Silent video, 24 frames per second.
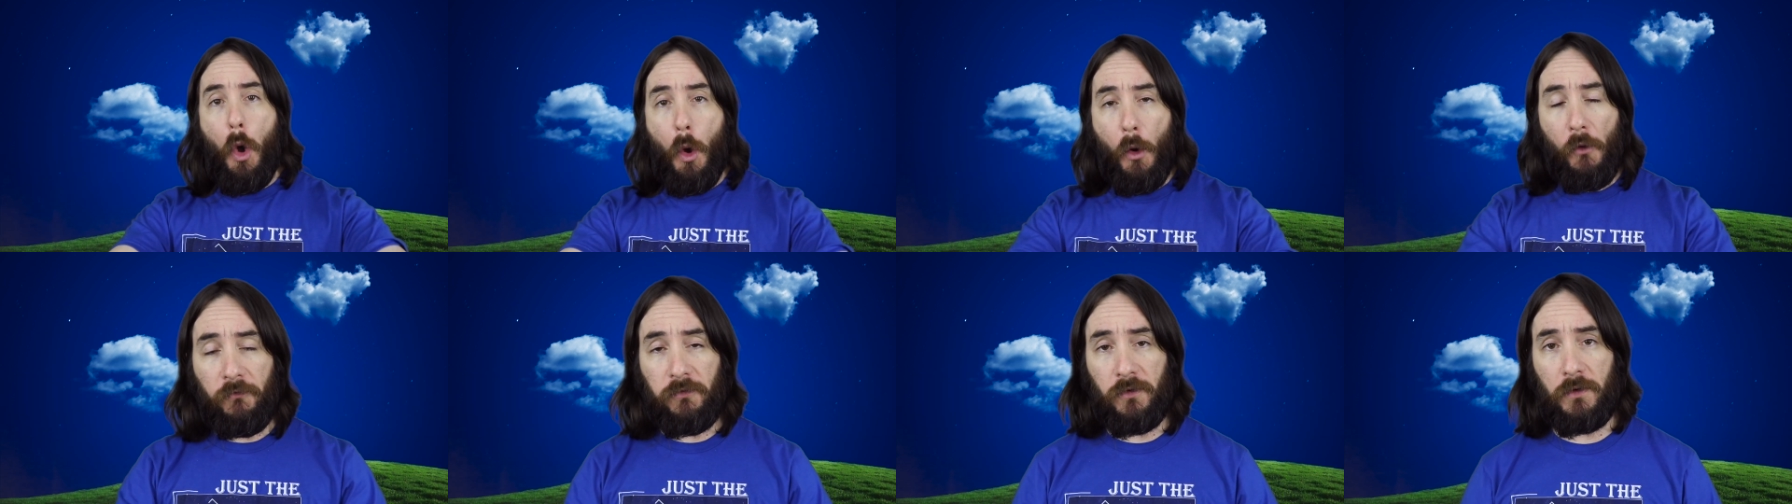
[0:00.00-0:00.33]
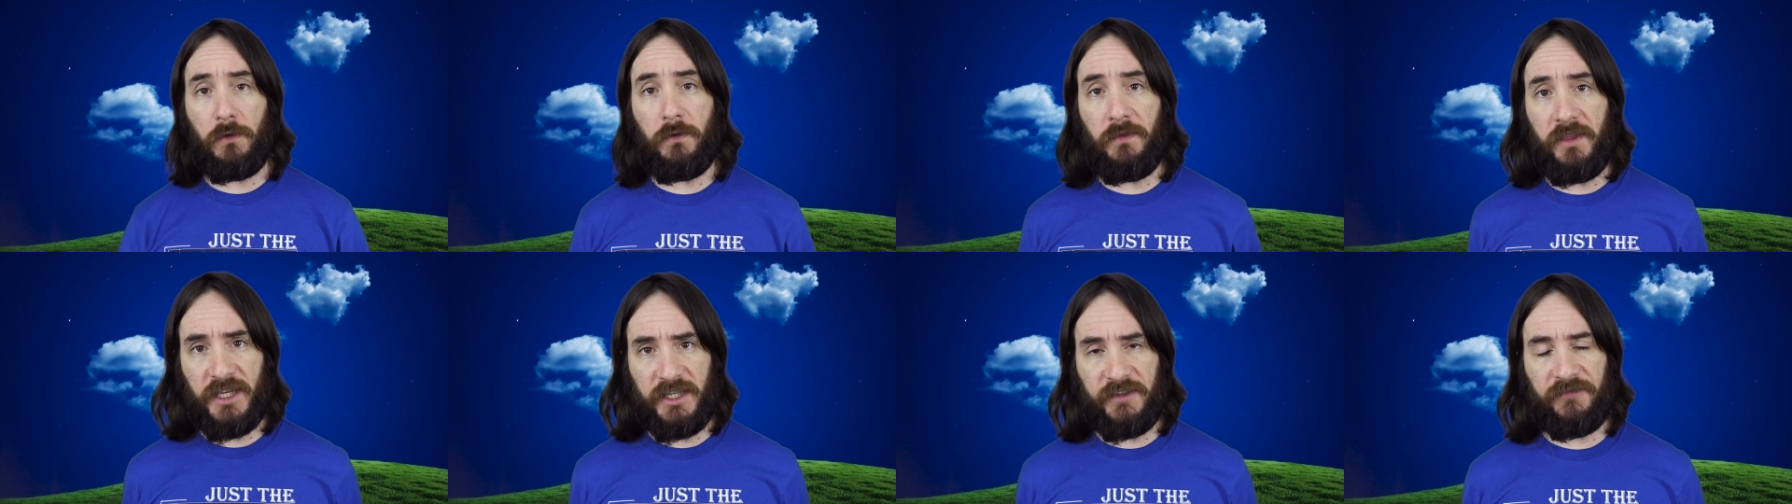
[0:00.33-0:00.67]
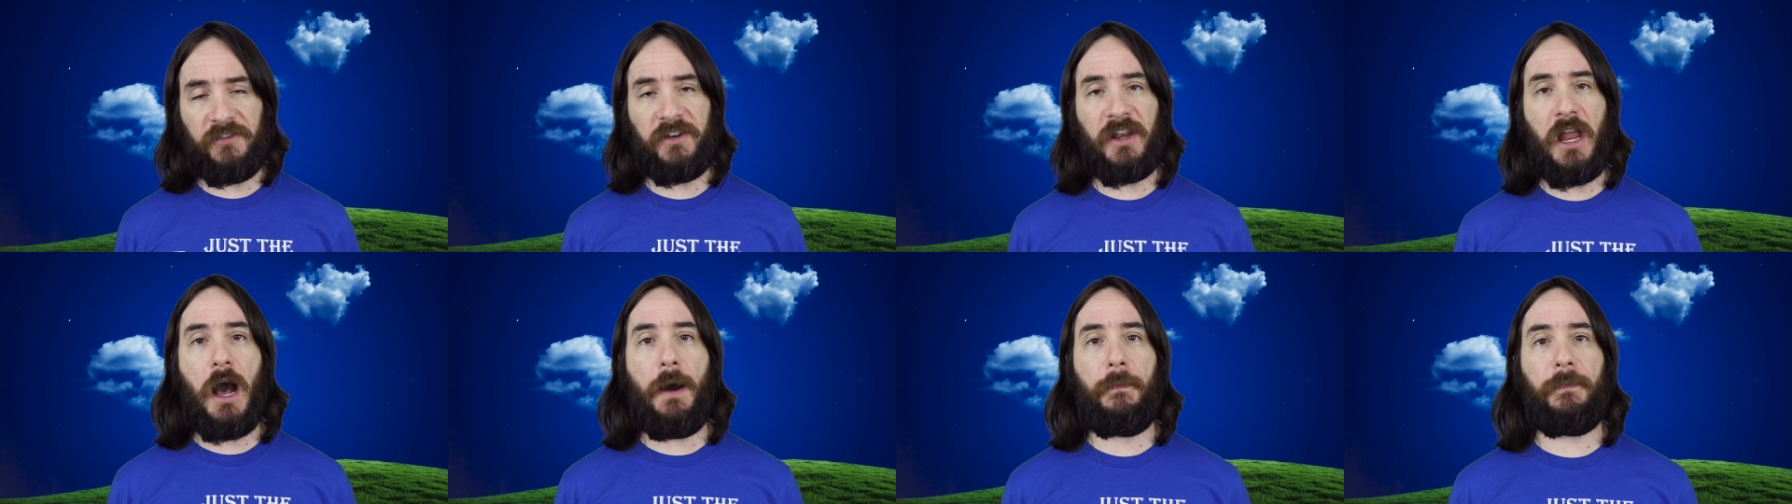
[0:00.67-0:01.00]
over this
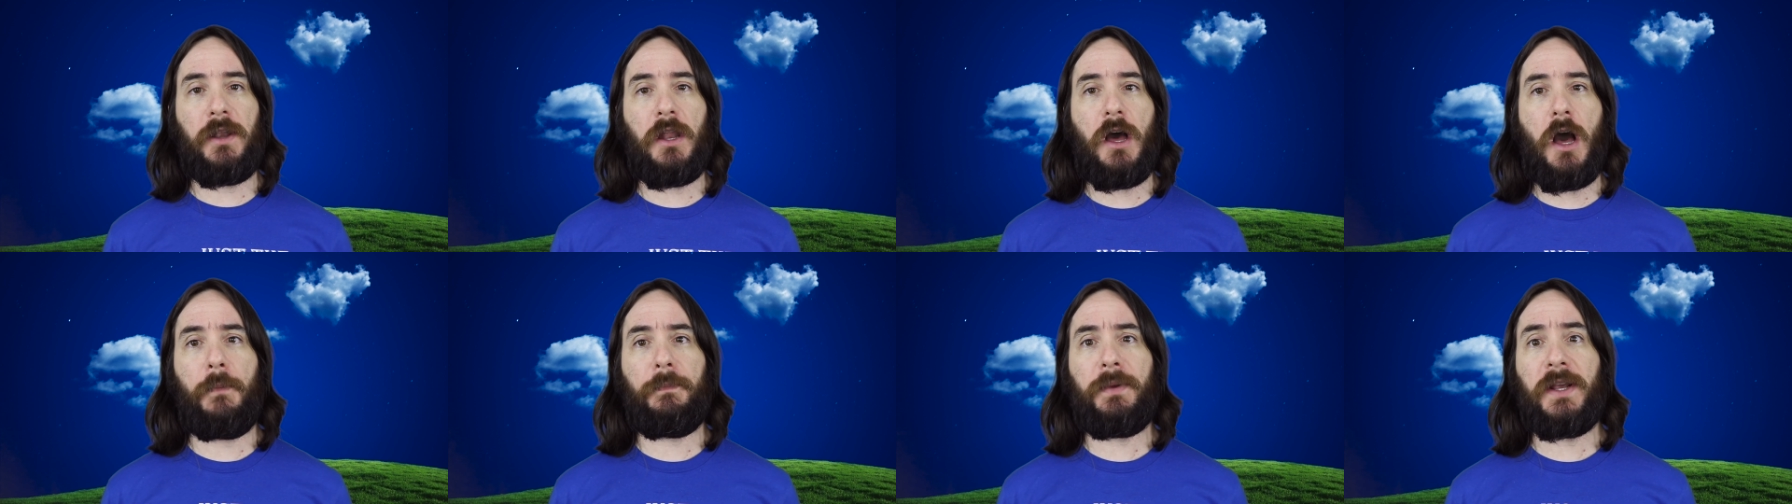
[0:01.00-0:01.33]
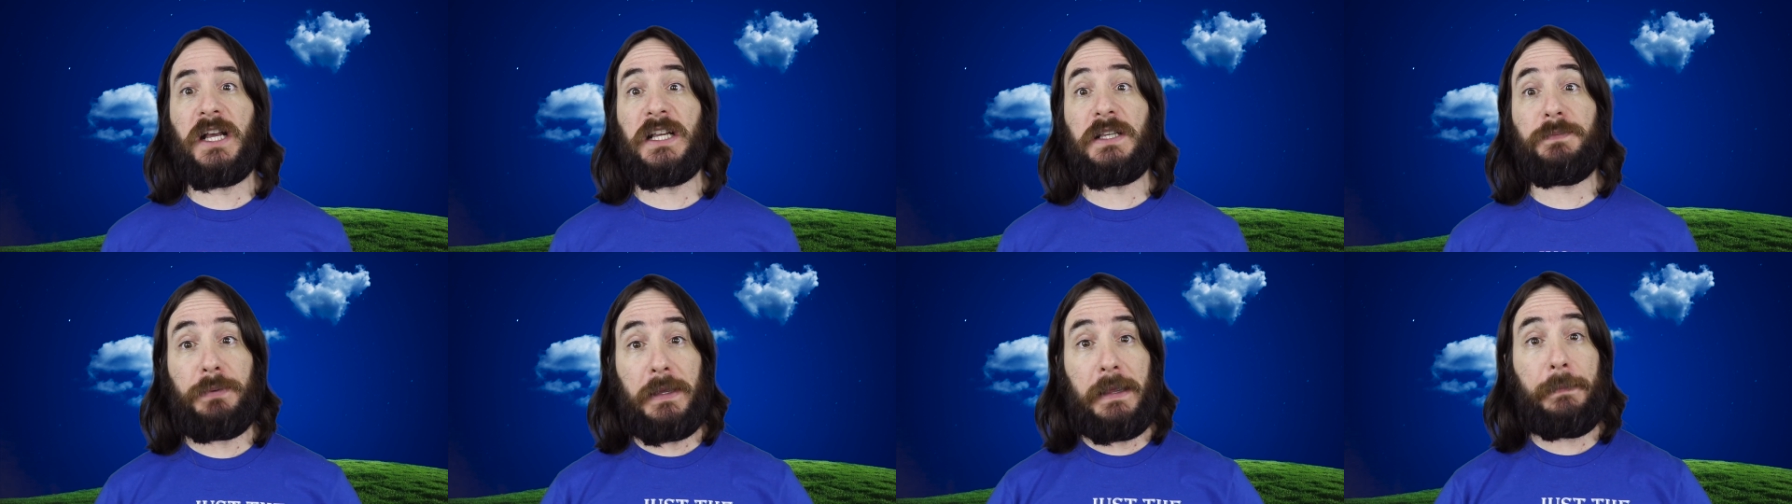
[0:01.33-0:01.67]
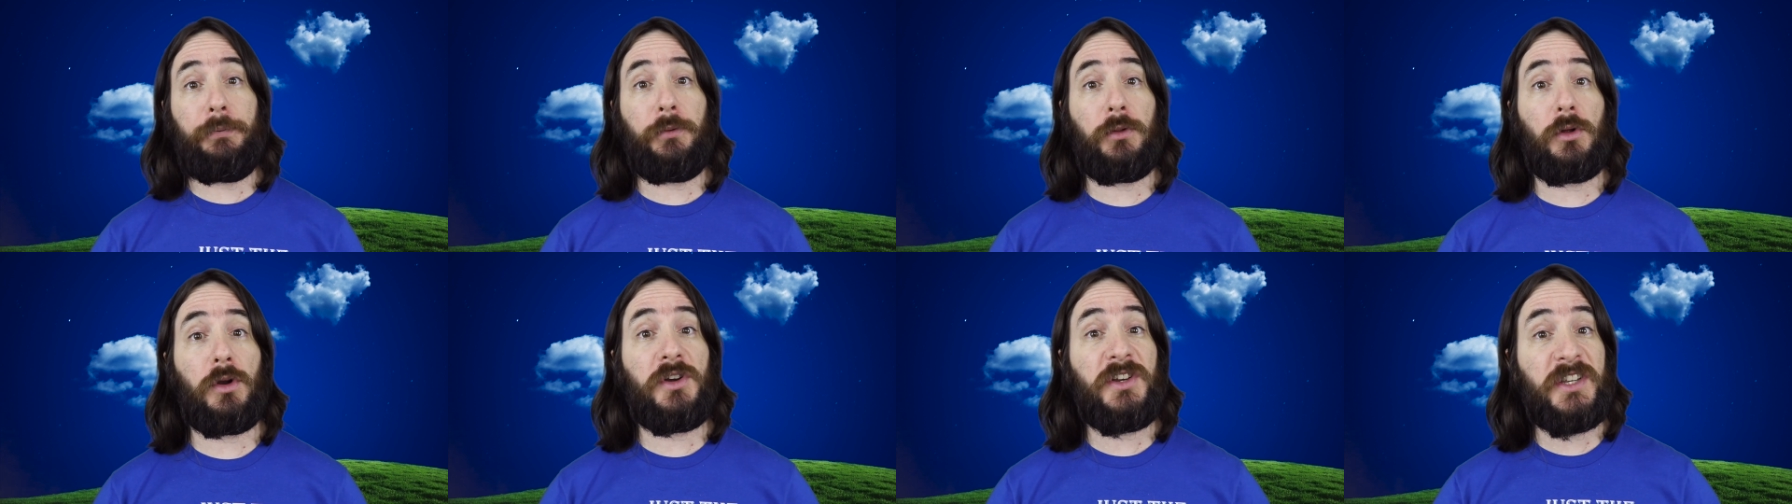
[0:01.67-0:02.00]
phenomenon because
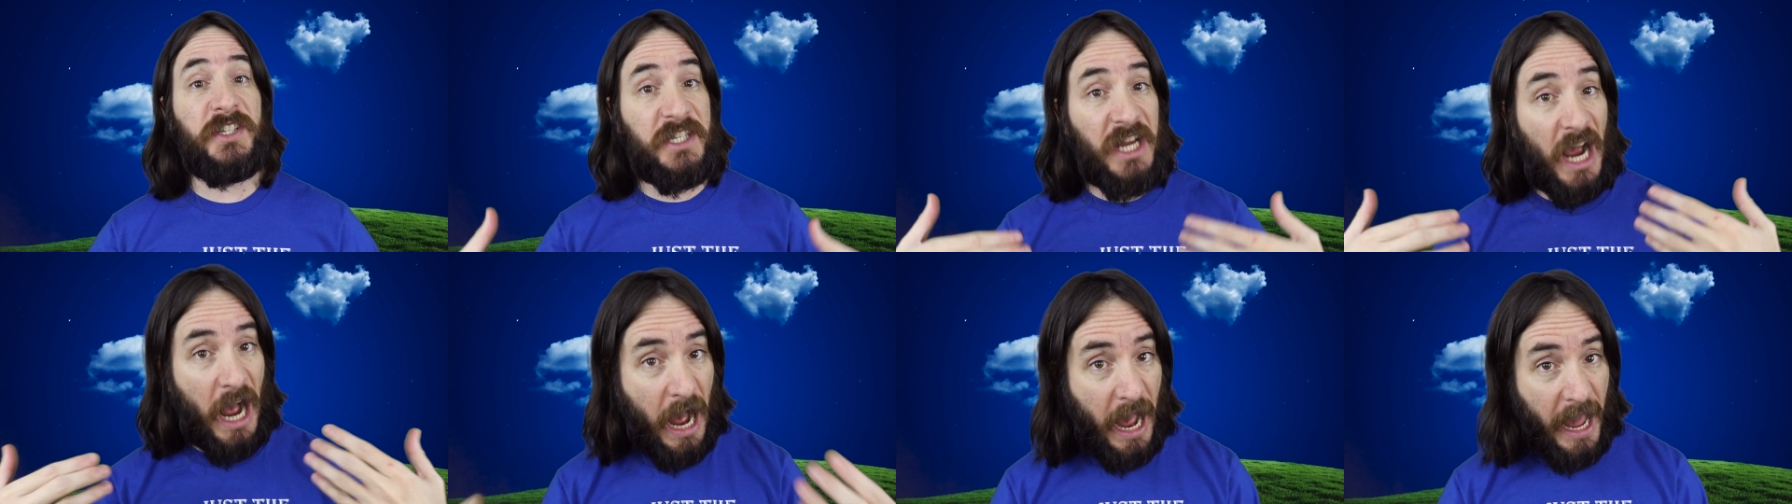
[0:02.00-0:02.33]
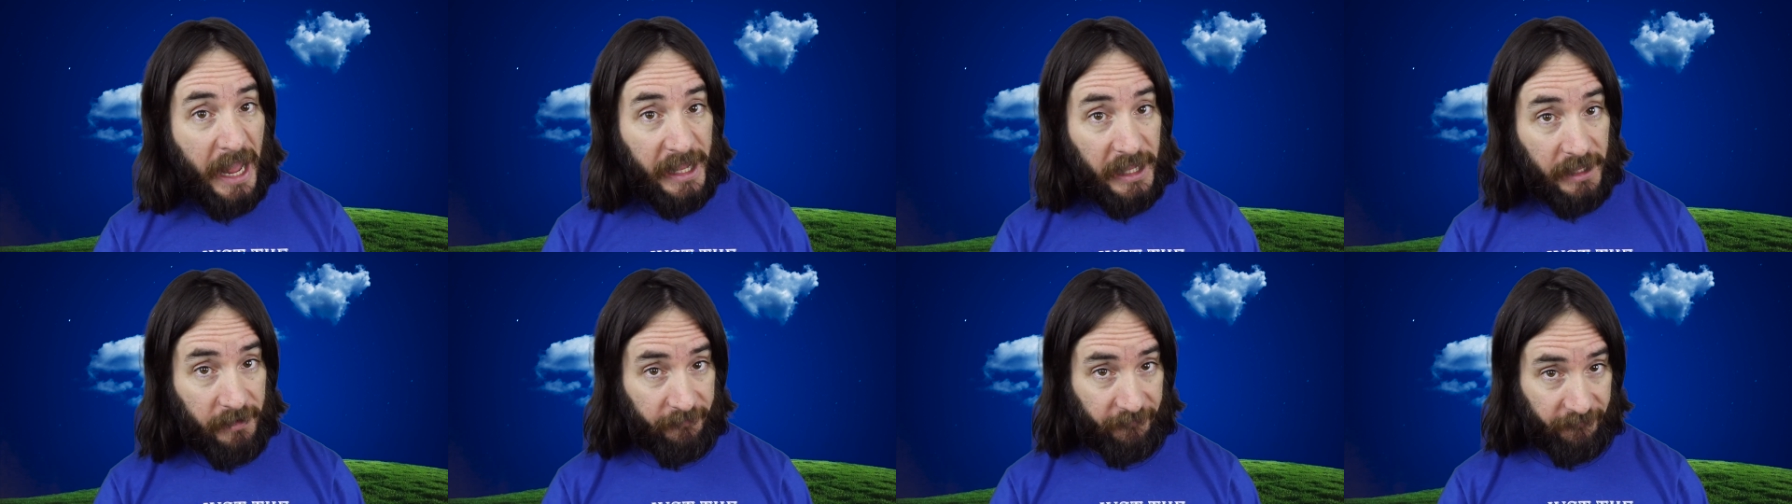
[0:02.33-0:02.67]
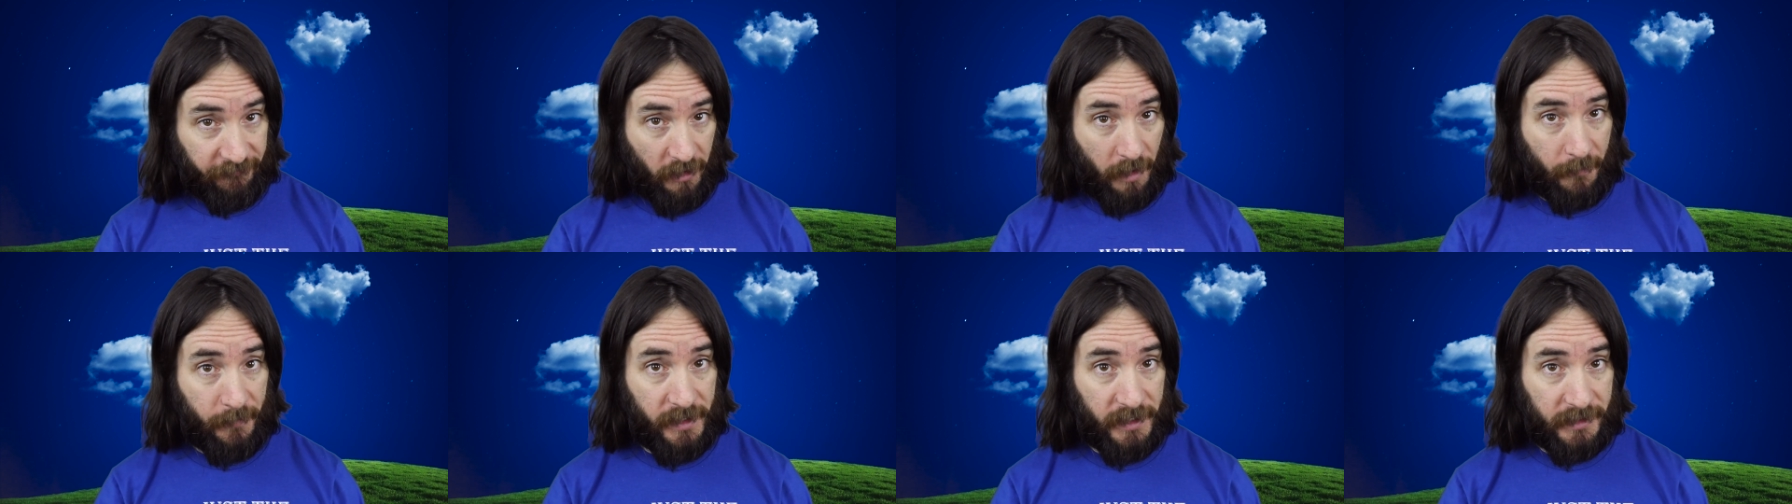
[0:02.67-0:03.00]
people are dying
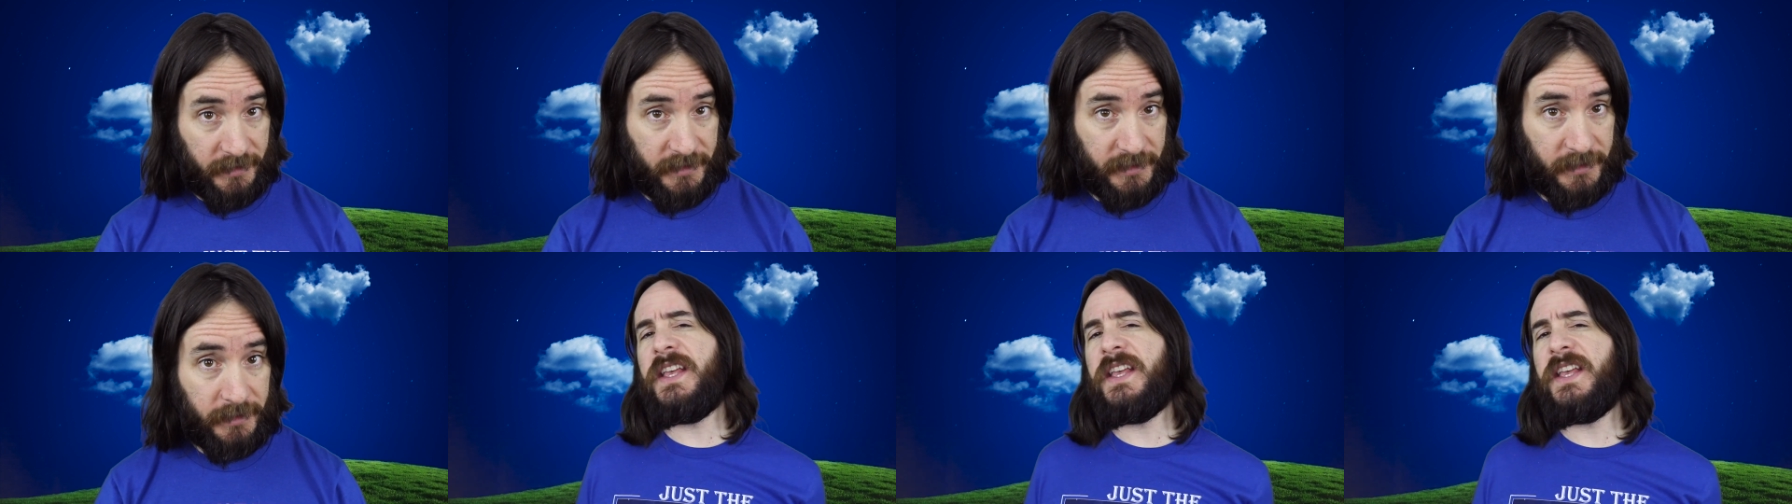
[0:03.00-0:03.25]
from it.